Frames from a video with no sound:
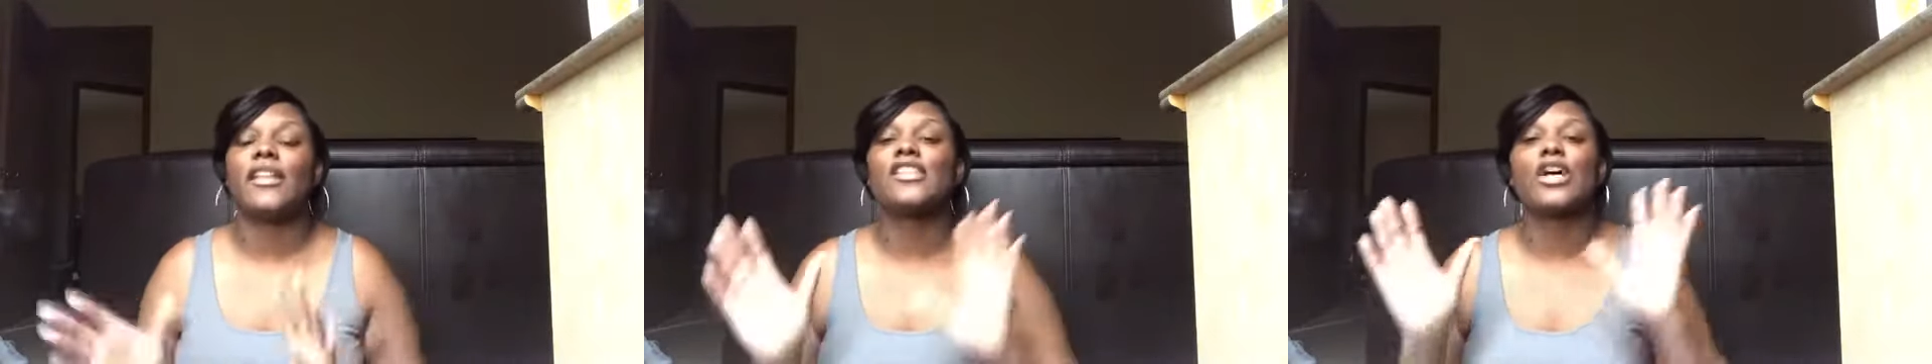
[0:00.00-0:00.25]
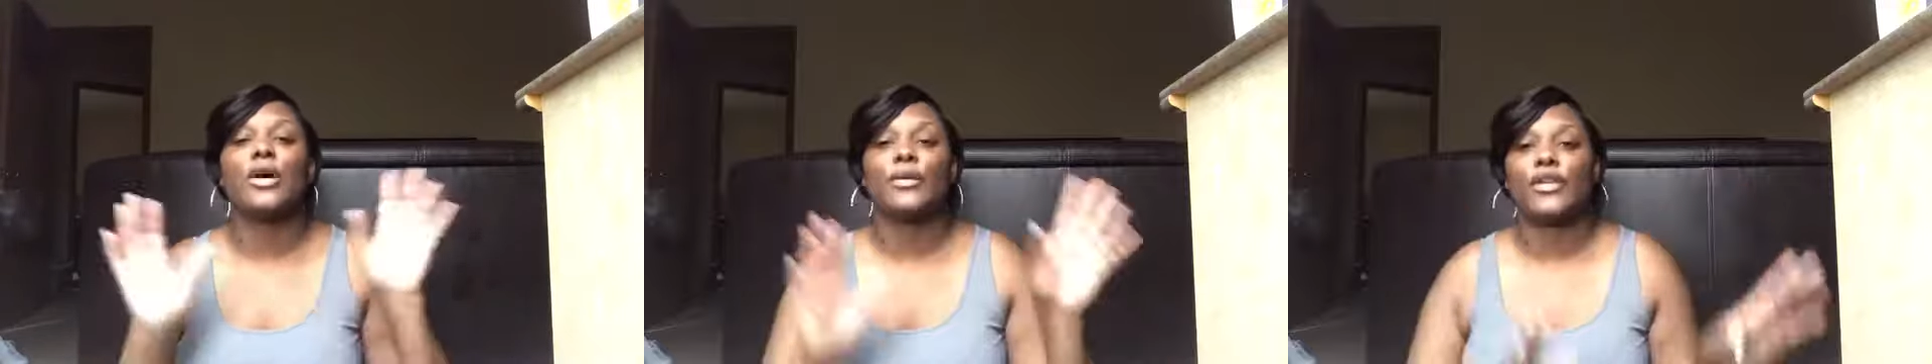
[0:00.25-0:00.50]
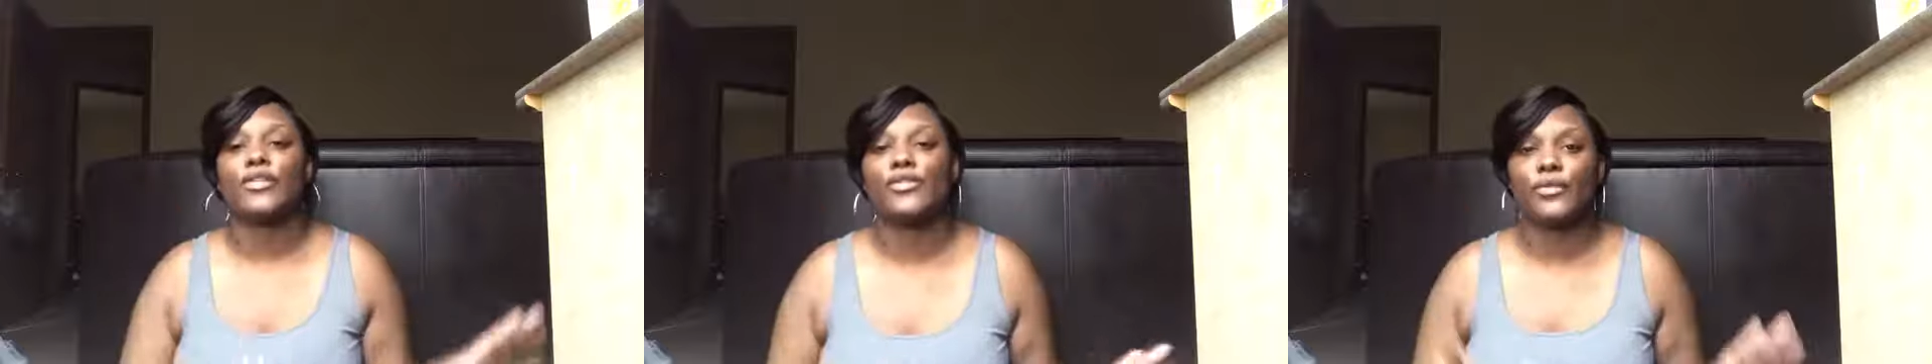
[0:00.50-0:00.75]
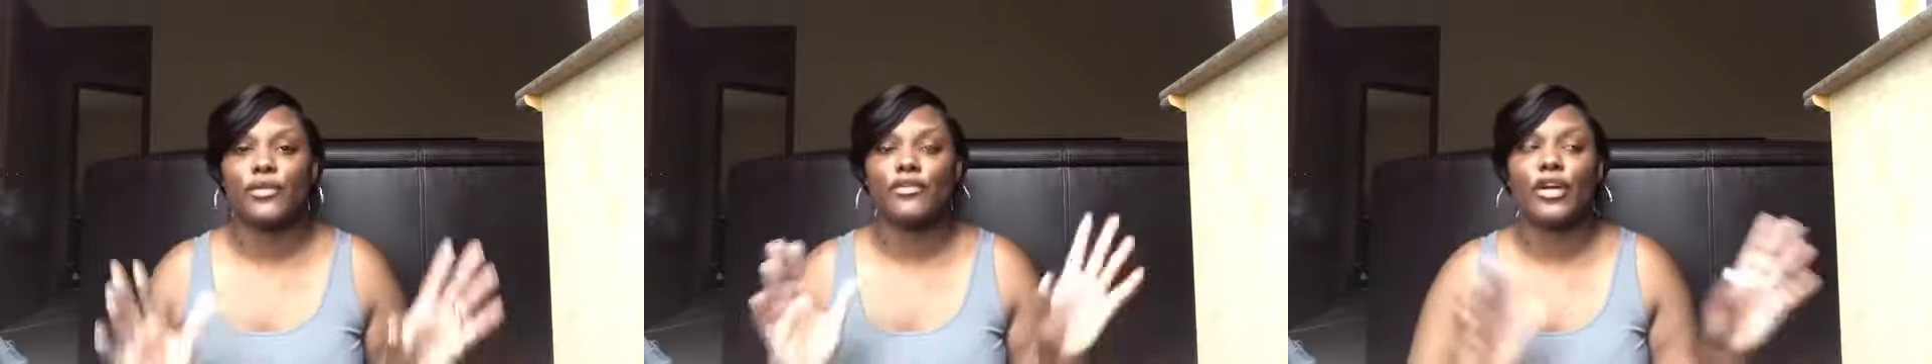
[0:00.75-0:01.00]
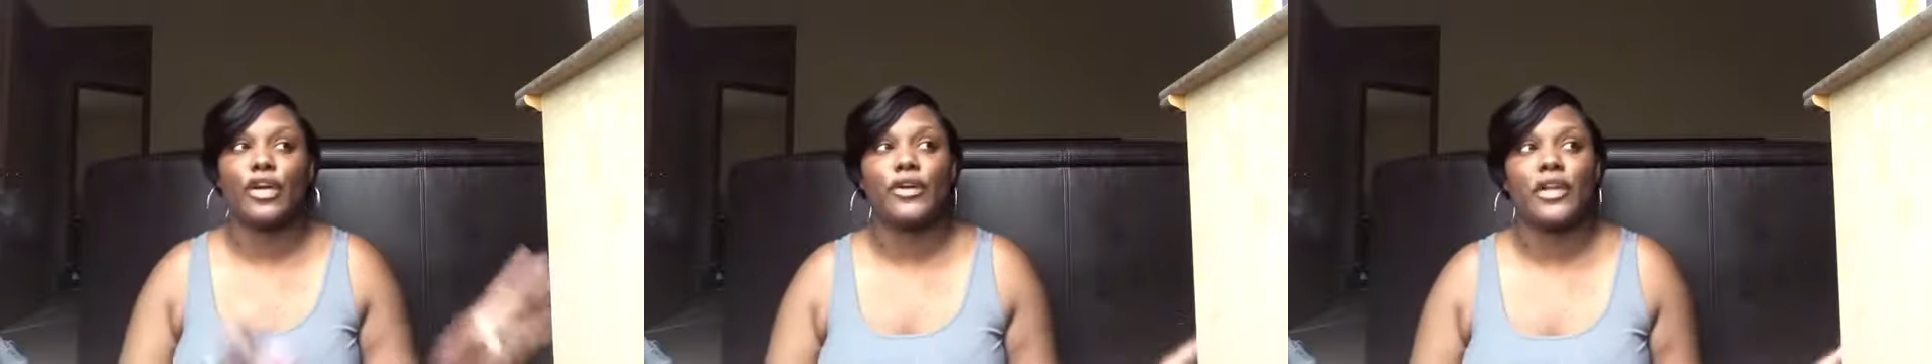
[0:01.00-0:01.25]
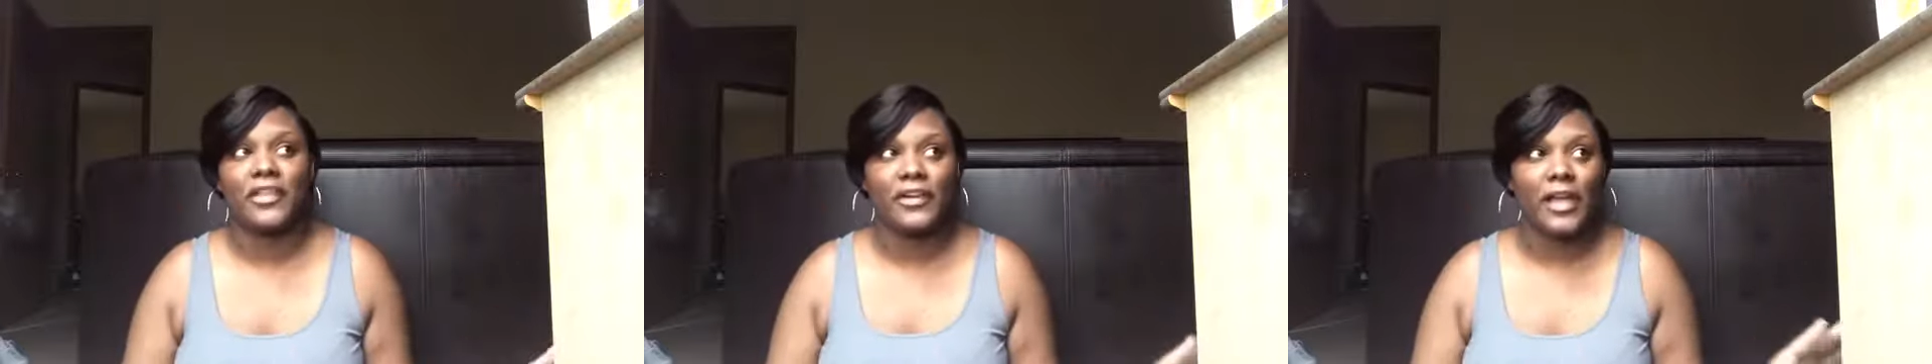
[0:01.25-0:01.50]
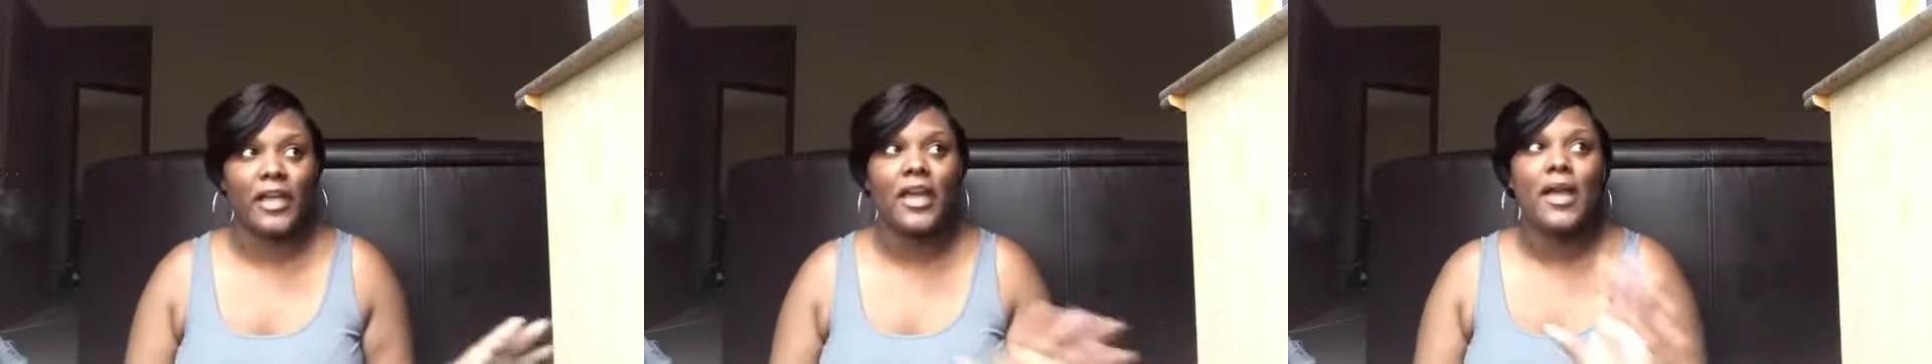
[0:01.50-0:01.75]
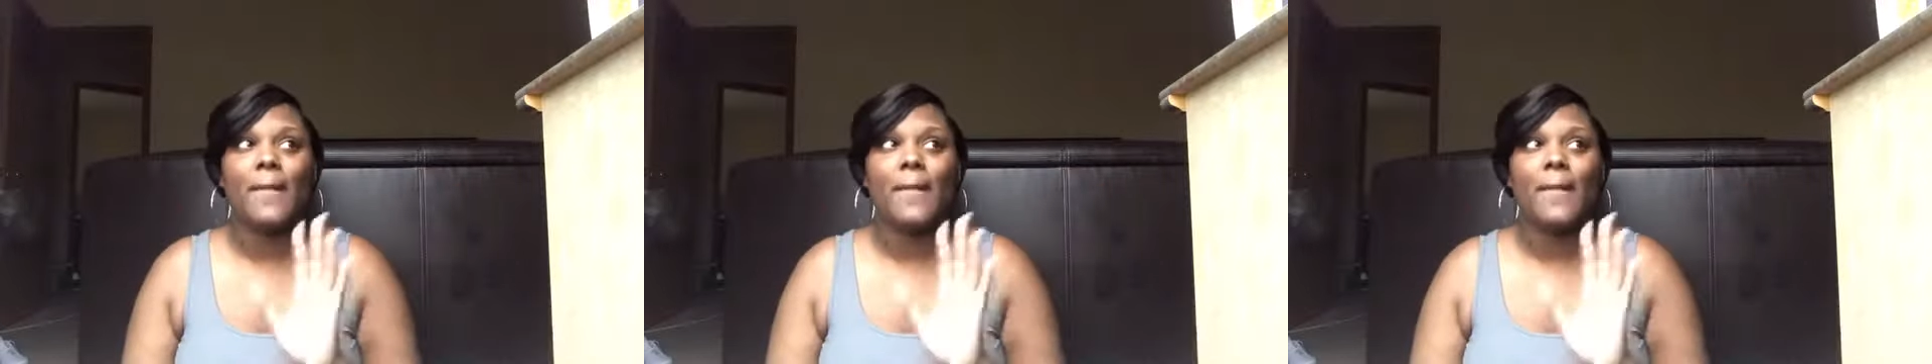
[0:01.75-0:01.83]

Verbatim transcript: That's a whole nother story for a whole nother day.